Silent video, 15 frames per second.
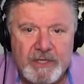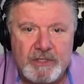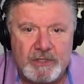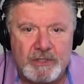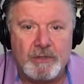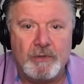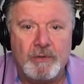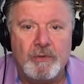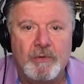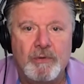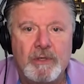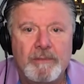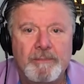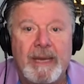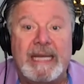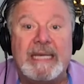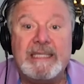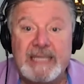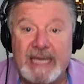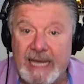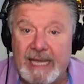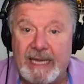to
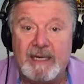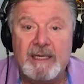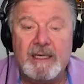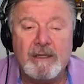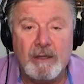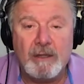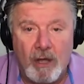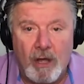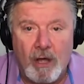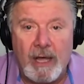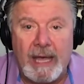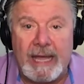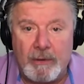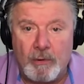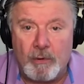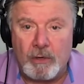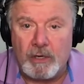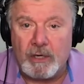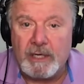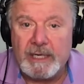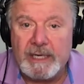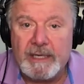maintain law and
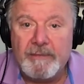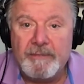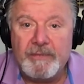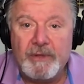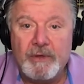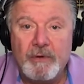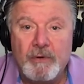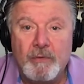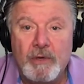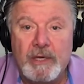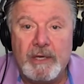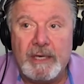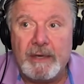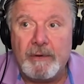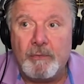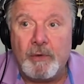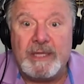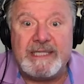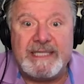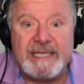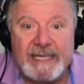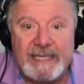order
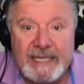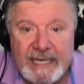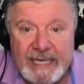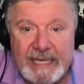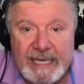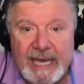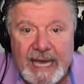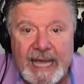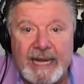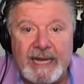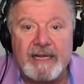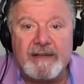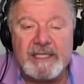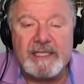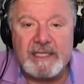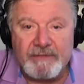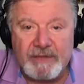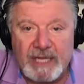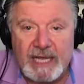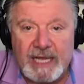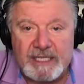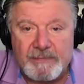with dignity and in a
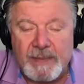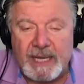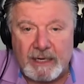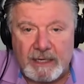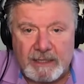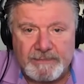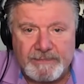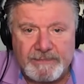civilized manner.